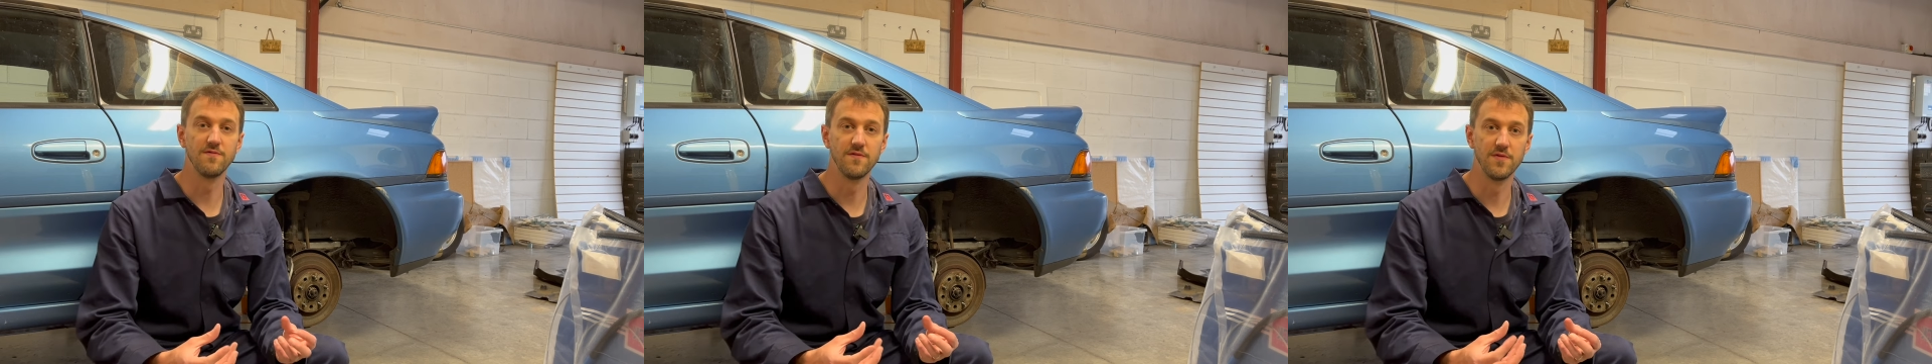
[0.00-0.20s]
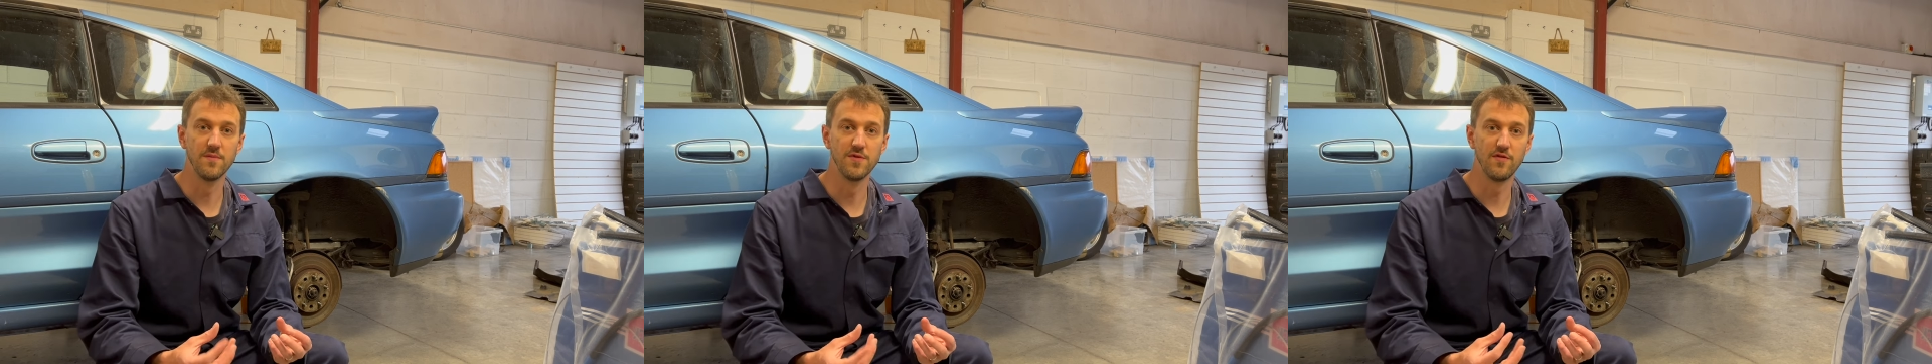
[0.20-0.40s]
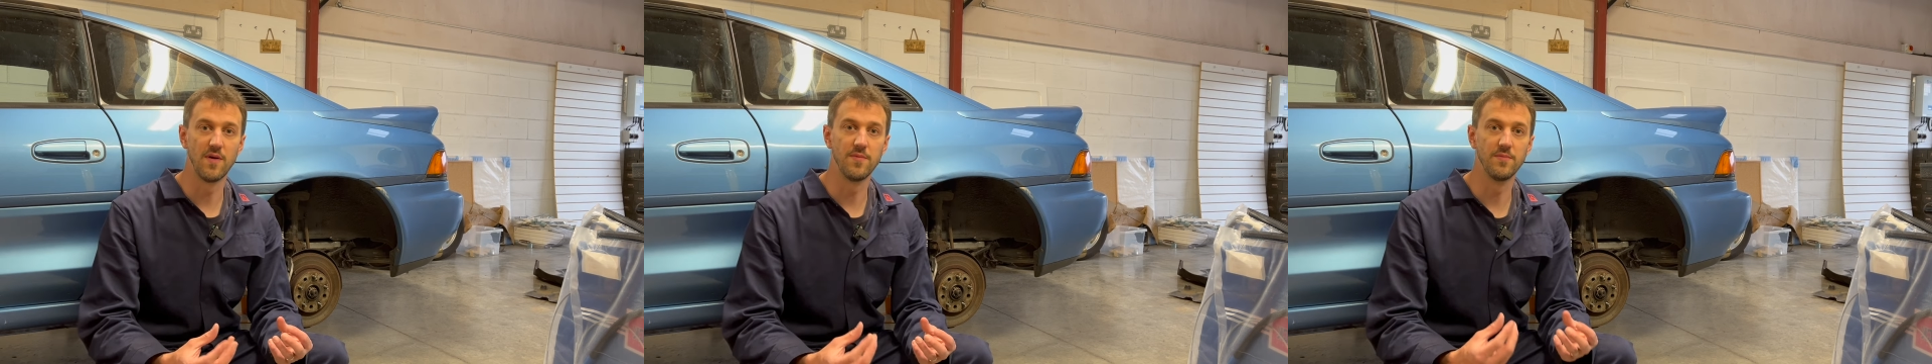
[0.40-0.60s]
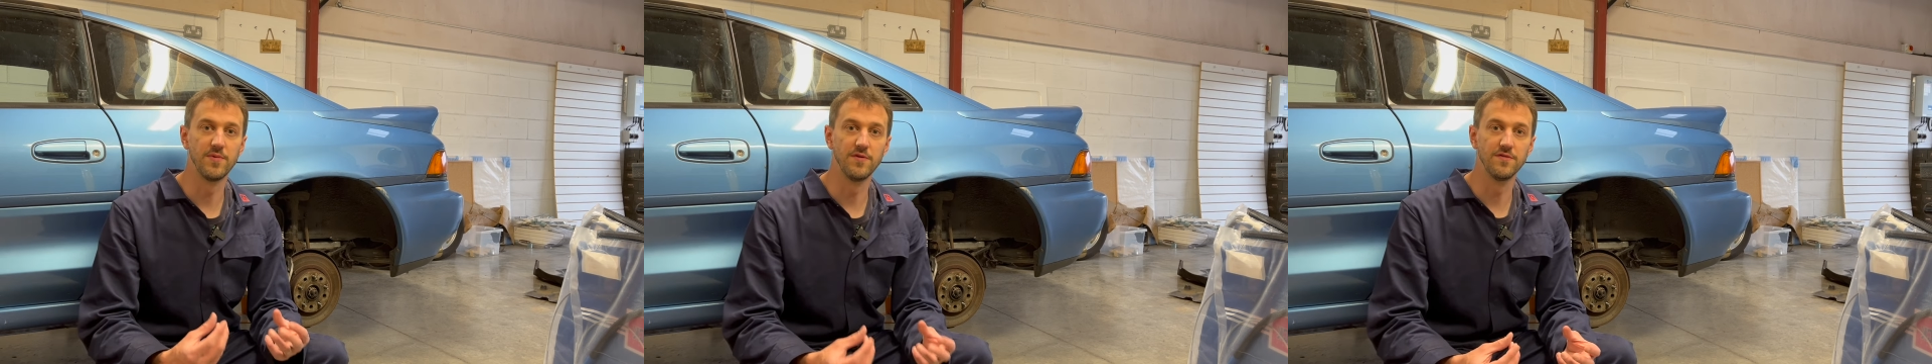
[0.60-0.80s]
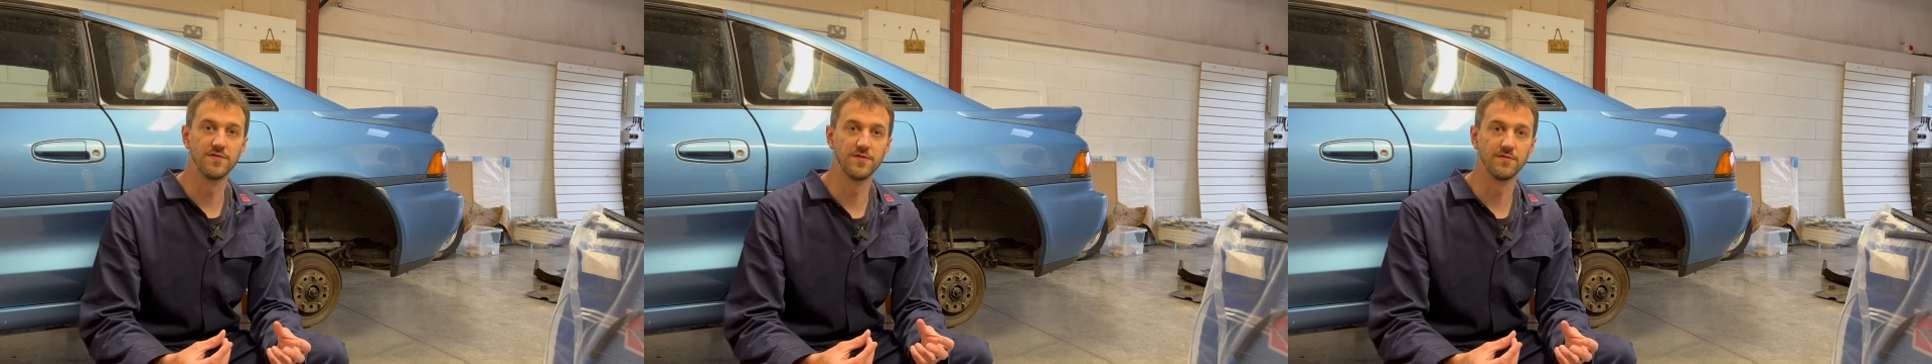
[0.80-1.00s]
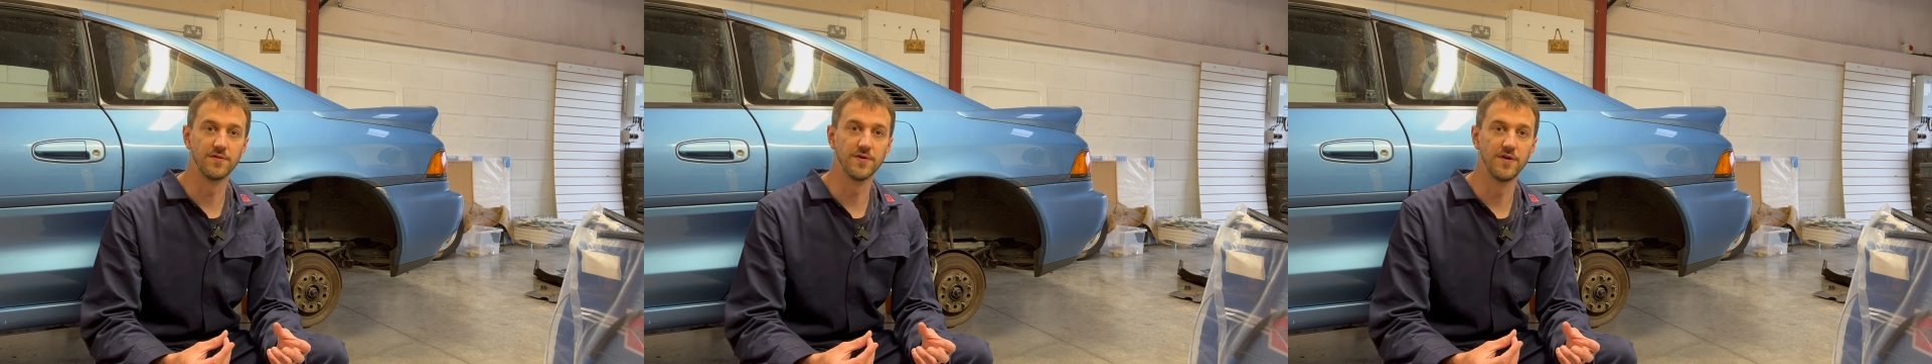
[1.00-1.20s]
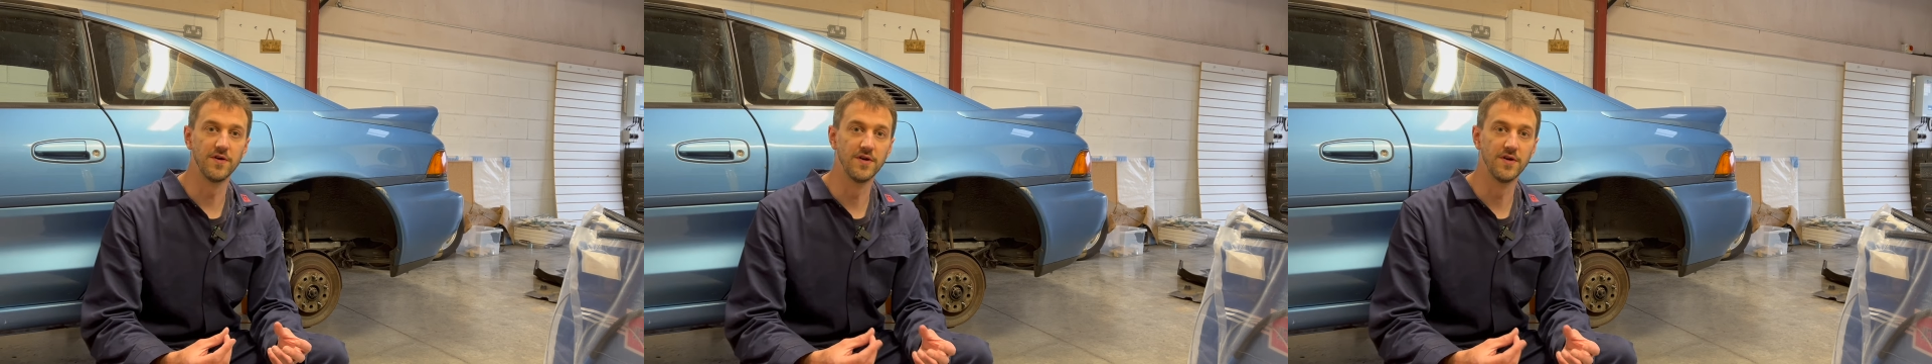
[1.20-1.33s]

of them, the rubber boots have gone.